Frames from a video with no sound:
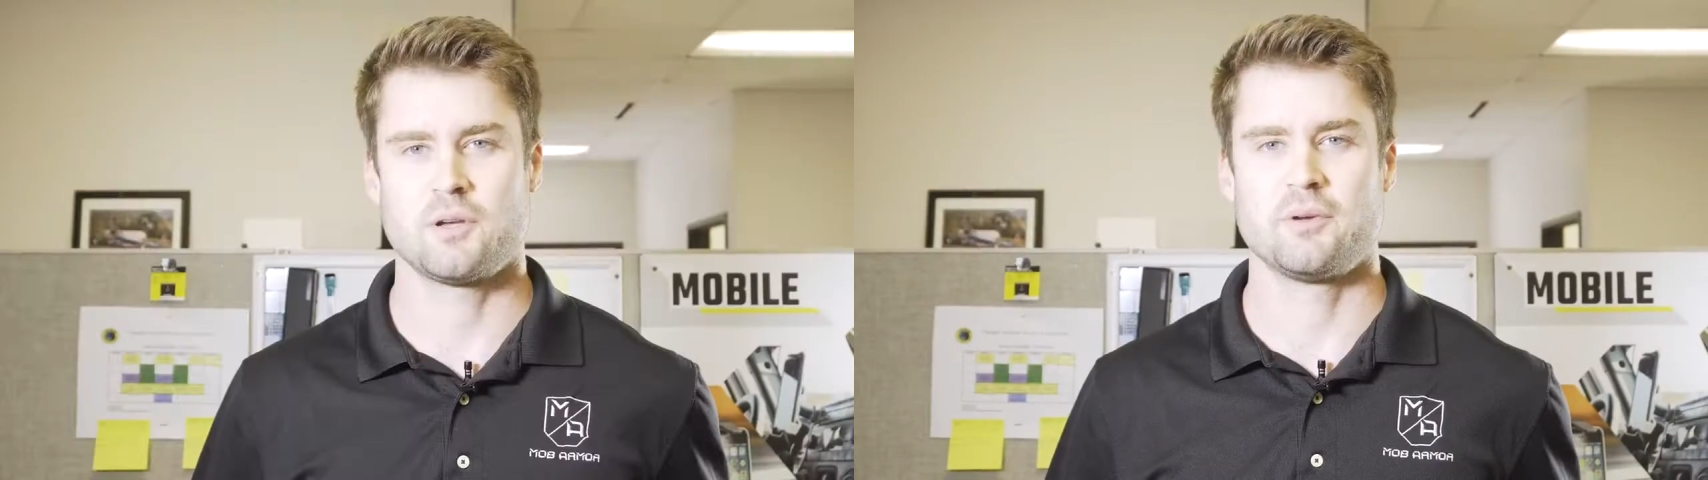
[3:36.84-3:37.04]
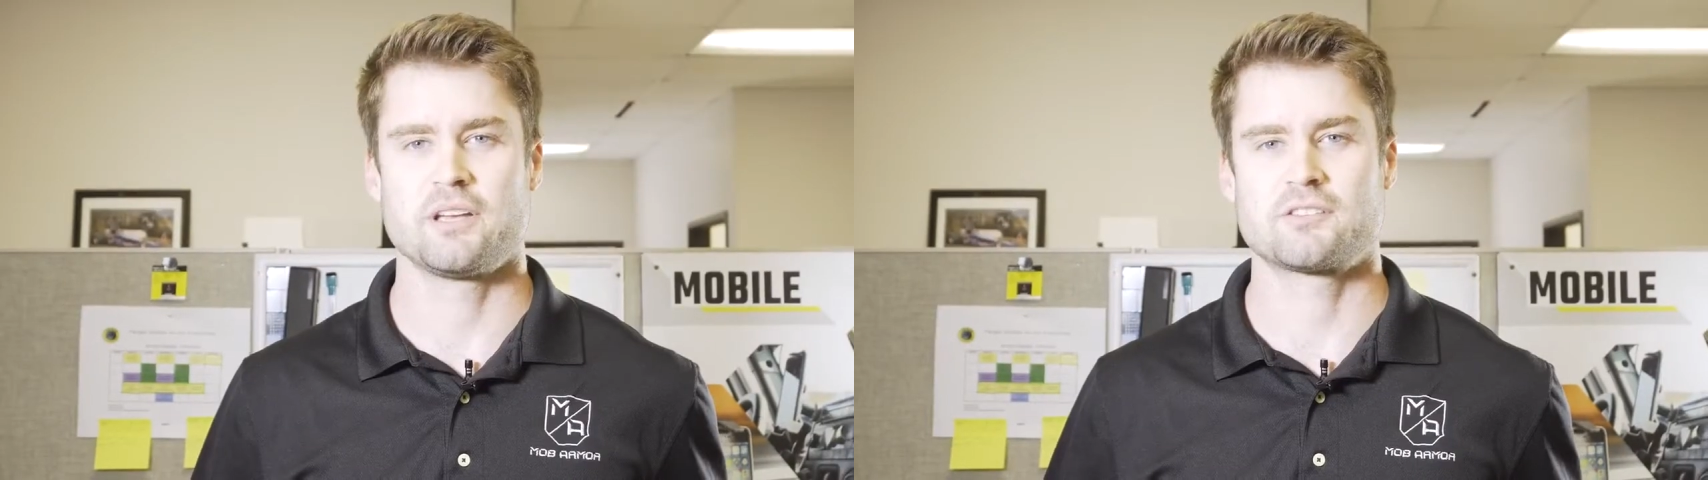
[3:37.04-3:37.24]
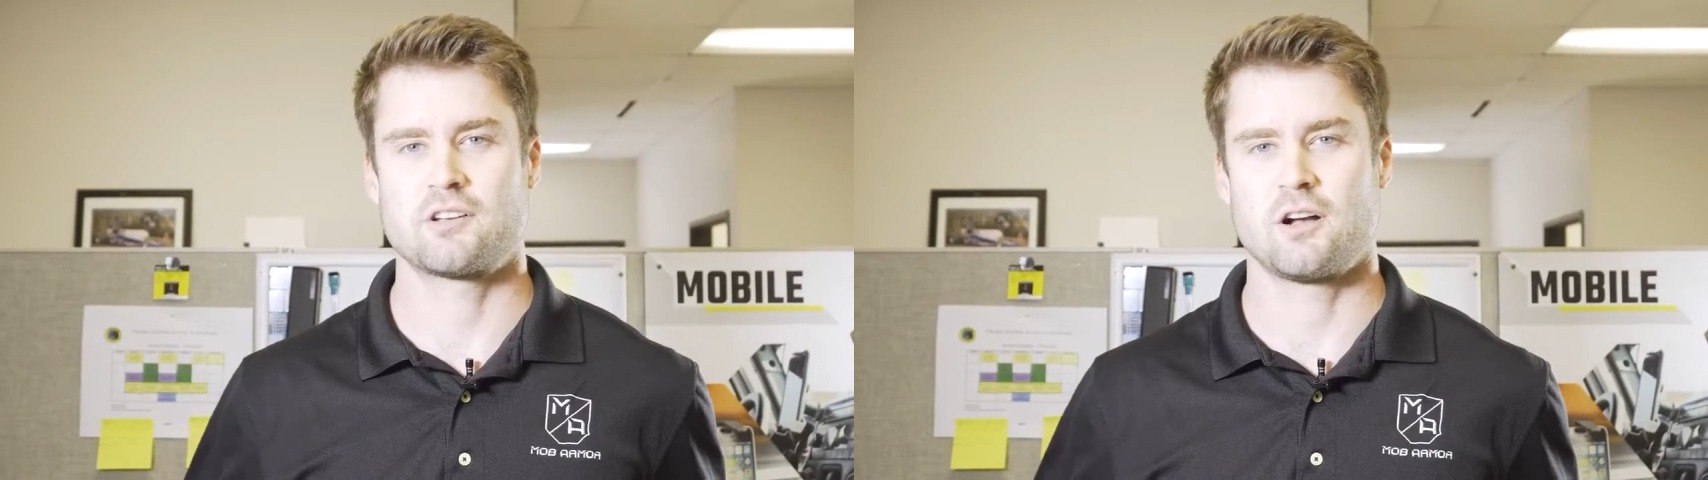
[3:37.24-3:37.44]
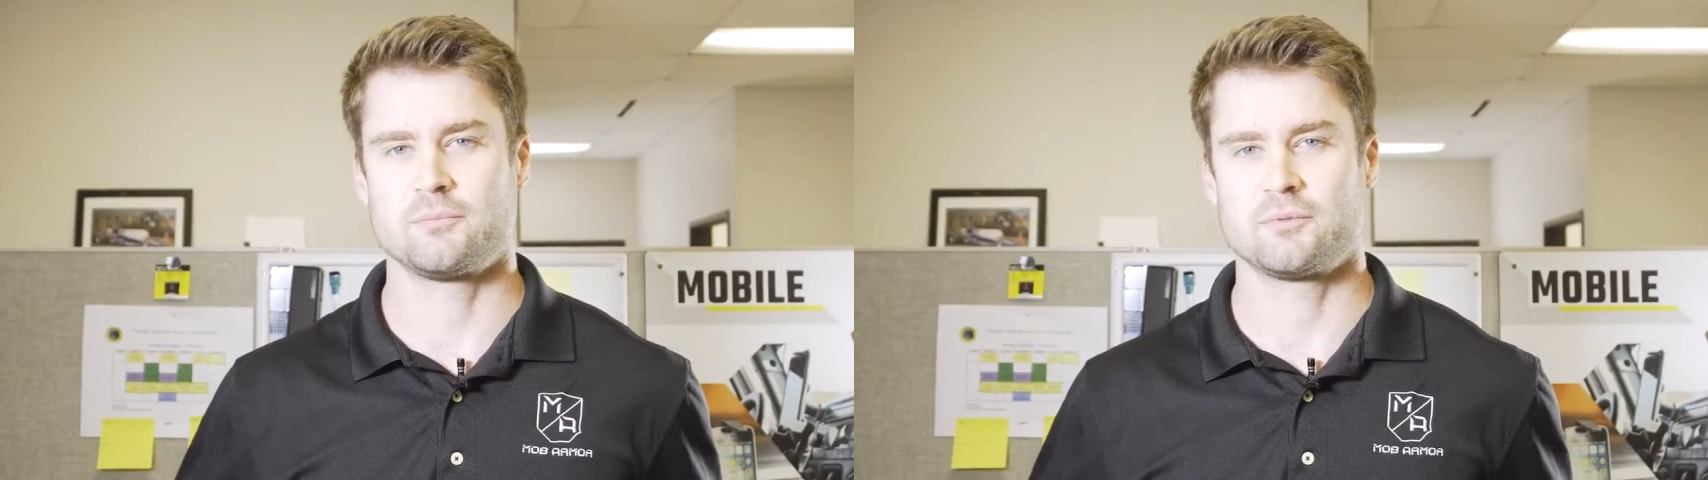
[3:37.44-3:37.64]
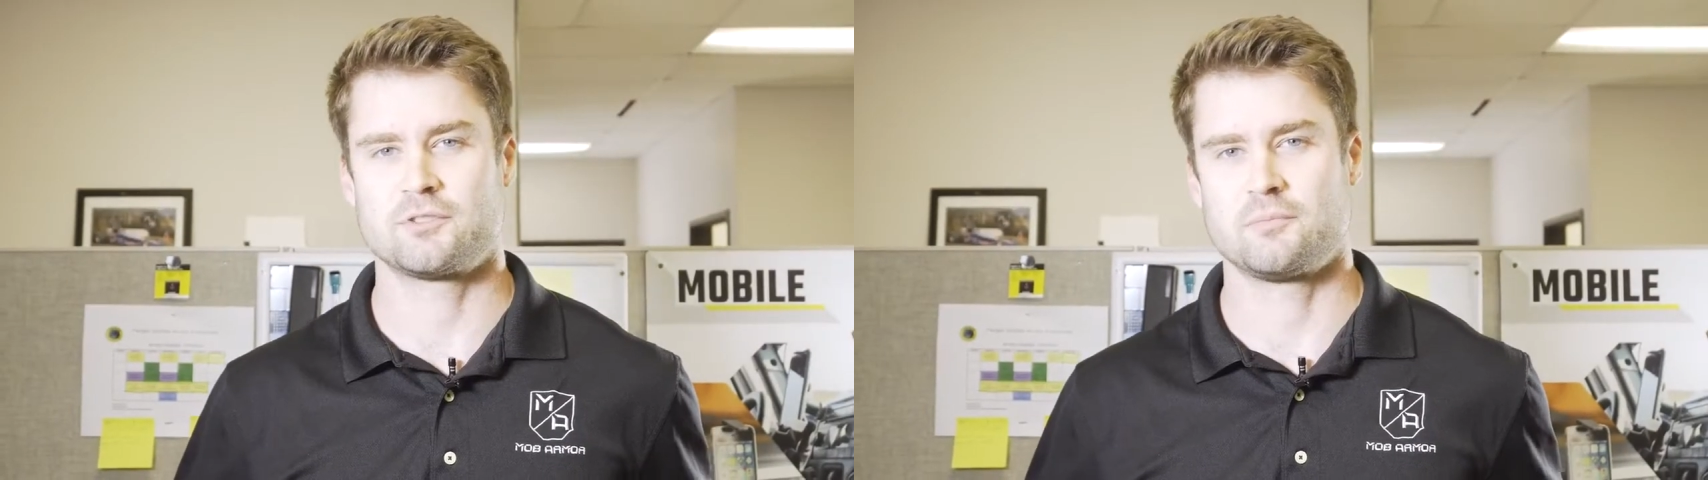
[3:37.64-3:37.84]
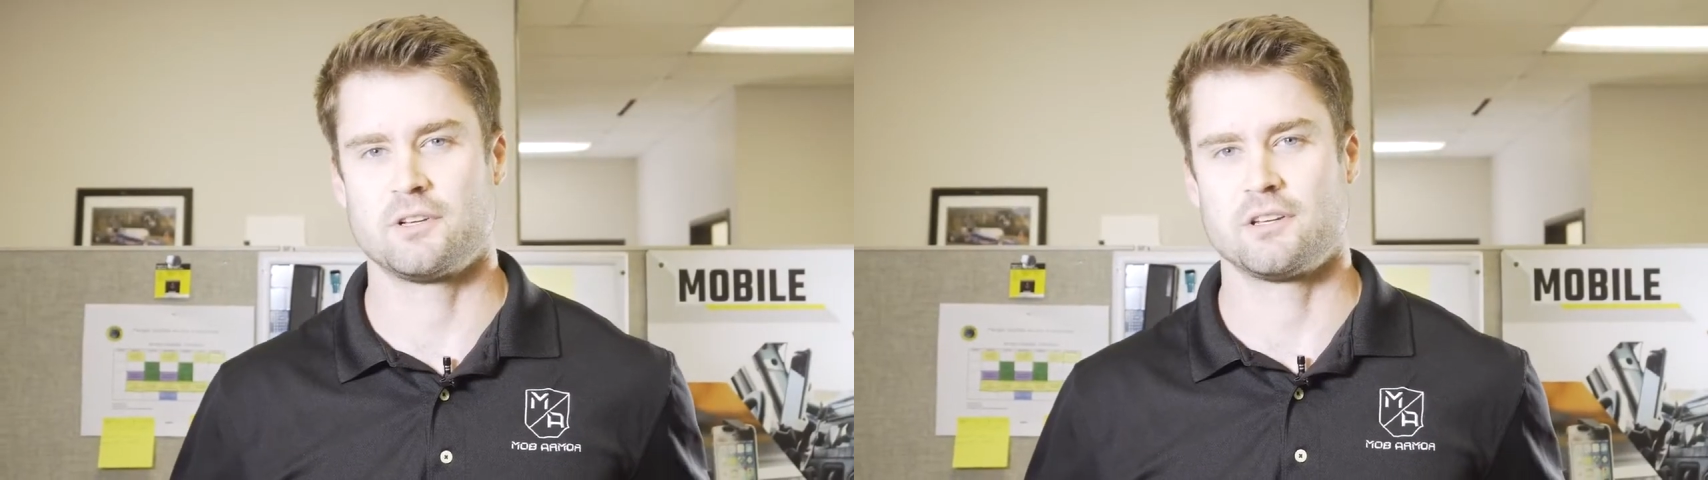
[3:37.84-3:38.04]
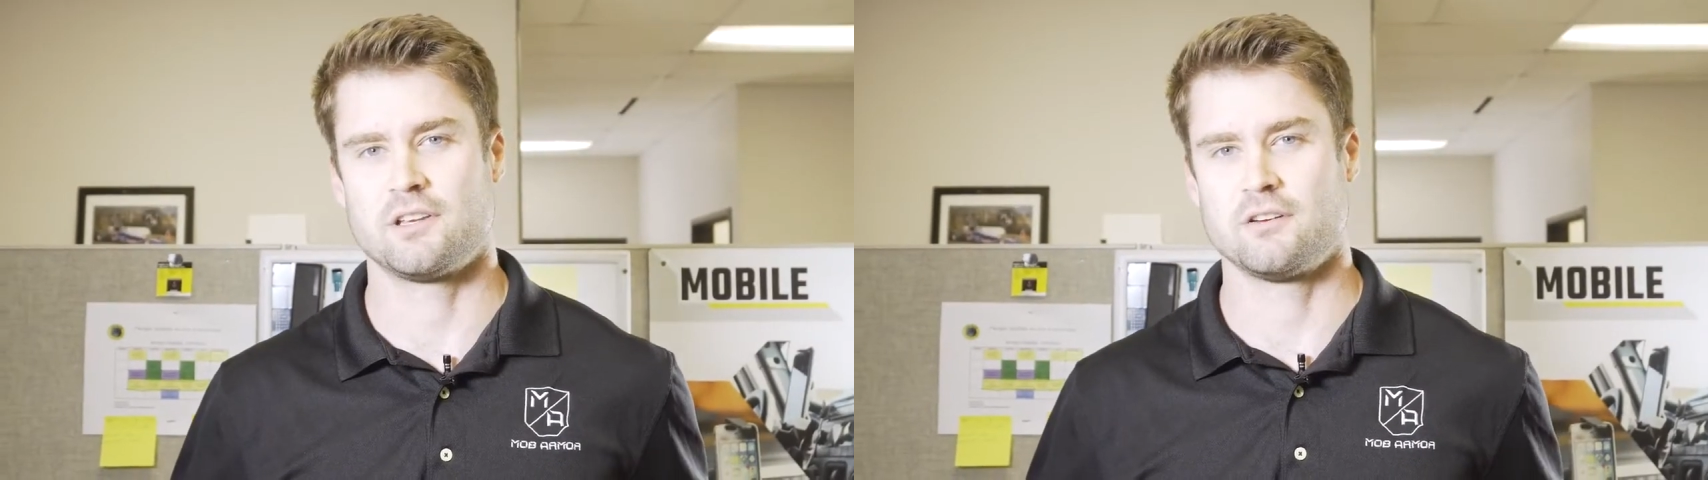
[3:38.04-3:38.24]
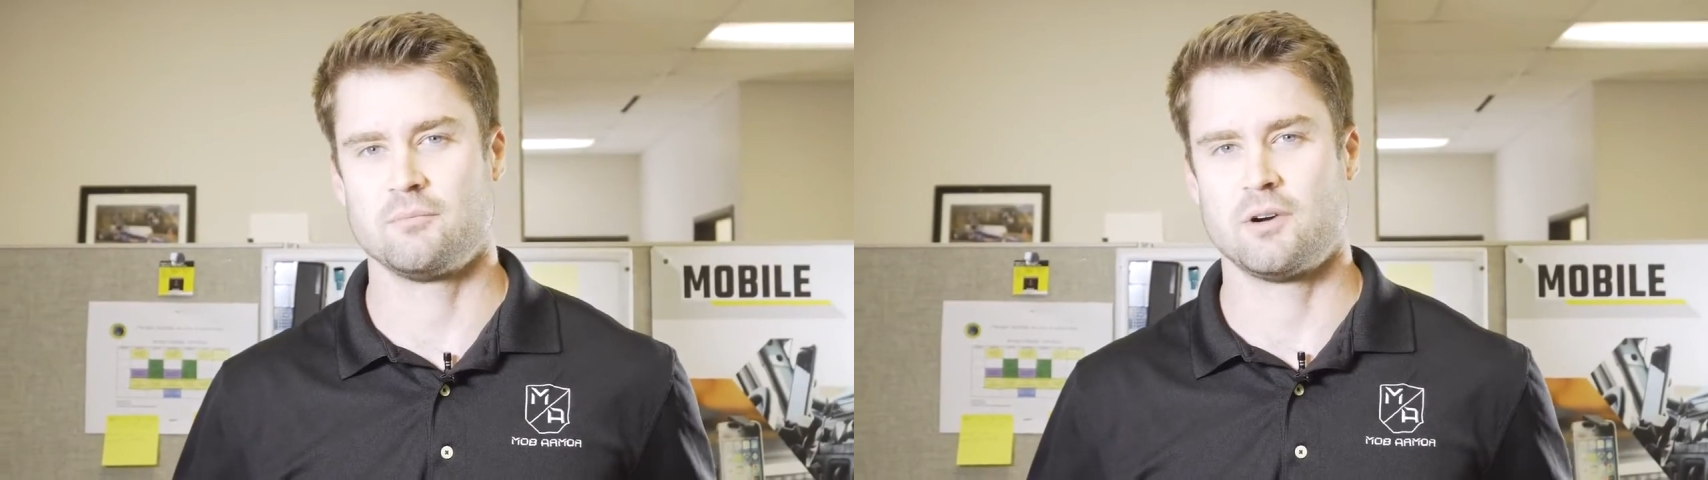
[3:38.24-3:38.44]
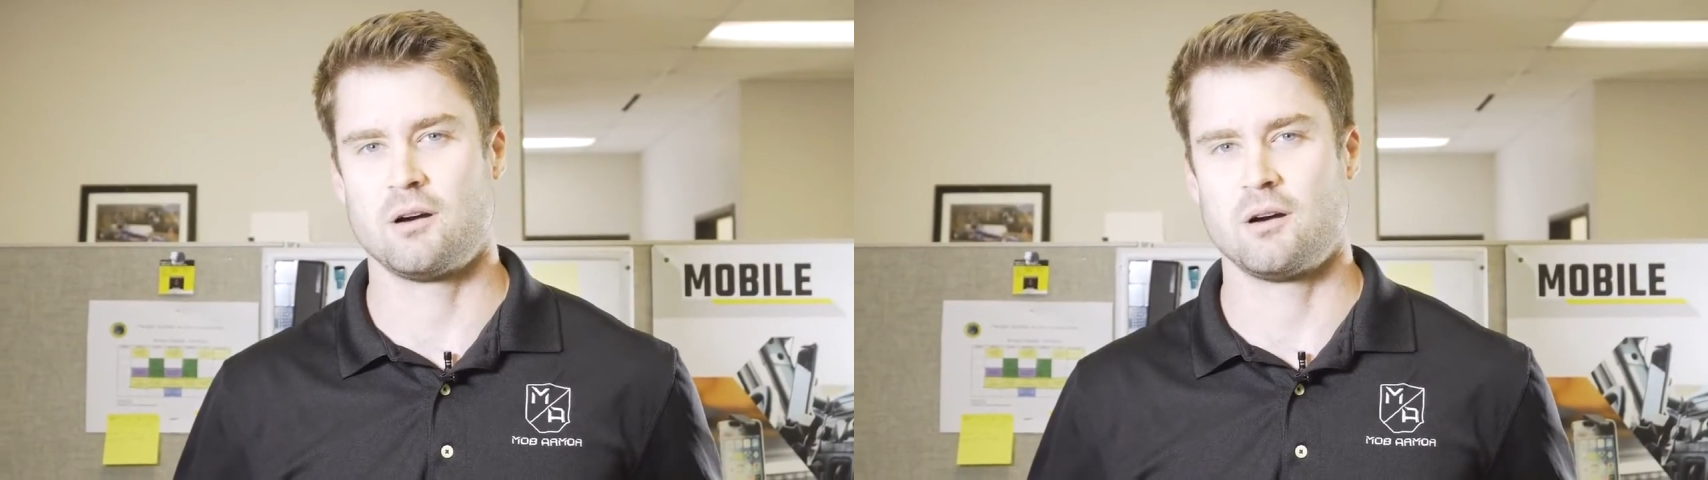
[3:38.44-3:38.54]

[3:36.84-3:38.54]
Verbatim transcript: My best accomplishment here at